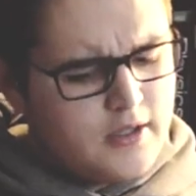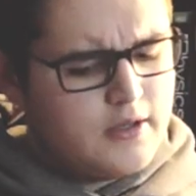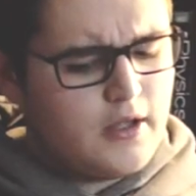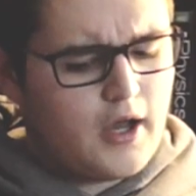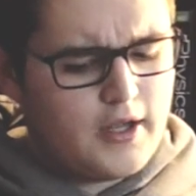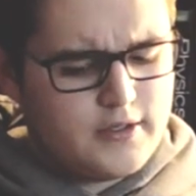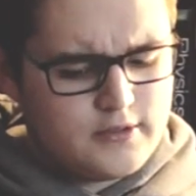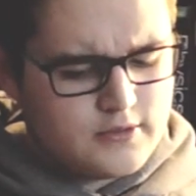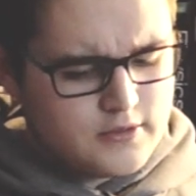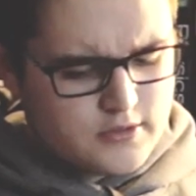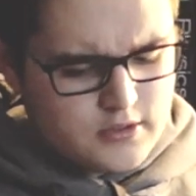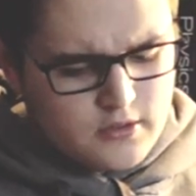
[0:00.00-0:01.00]
not
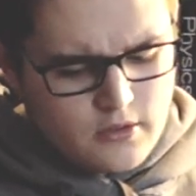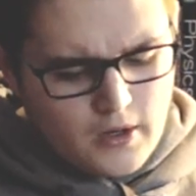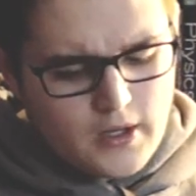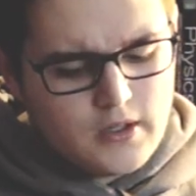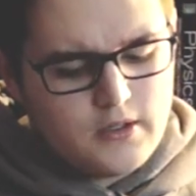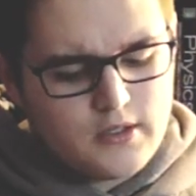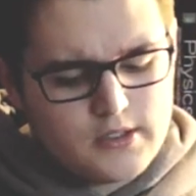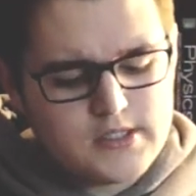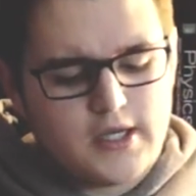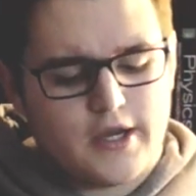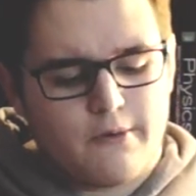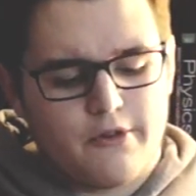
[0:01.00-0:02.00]
too great. You can
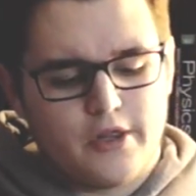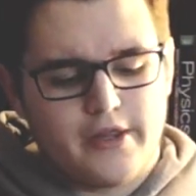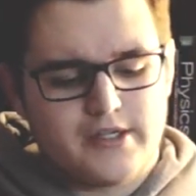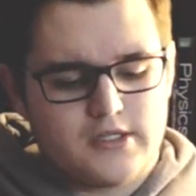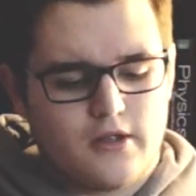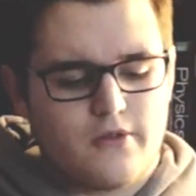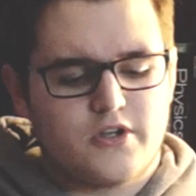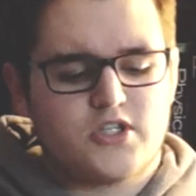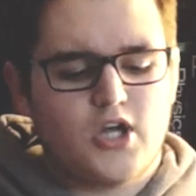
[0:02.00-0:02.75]
see I got really lazy. At the